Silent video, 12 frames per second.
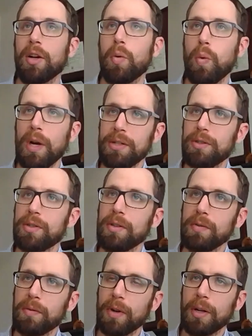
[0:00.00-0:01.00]

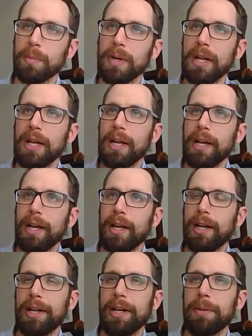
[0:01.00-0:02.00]
question from
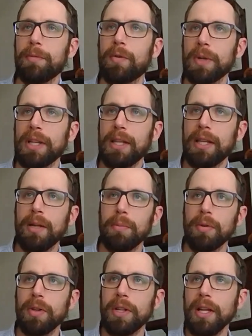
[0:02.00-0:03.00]
a
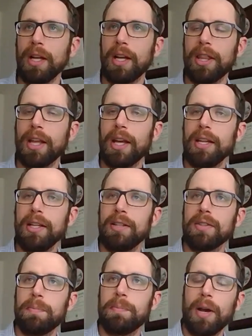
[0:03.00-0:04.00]
Kimberly that is
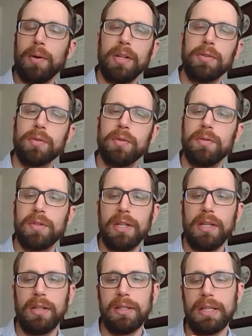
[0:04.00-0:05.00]
about introducing
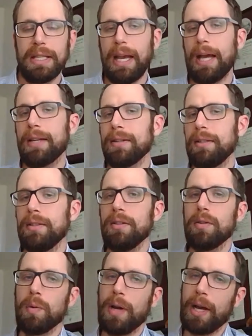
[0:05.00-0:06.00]
a cat
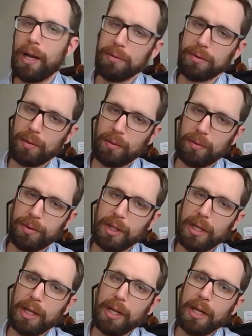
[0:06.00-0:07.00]
into a household.
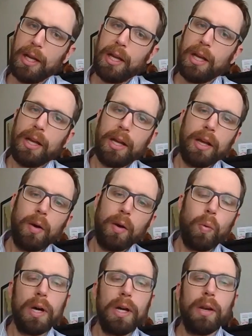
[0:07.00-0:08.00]

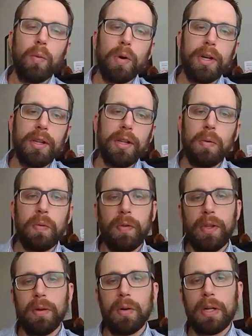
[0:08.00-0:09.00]
What do you
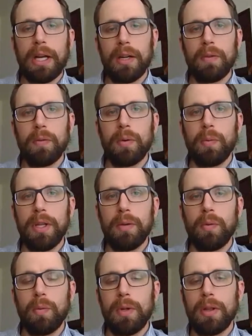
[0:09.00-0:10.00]
feel kind of when
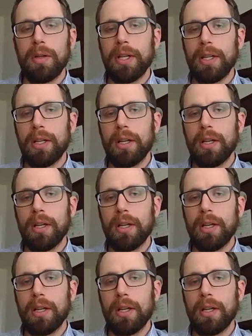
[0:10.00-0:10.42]
we look at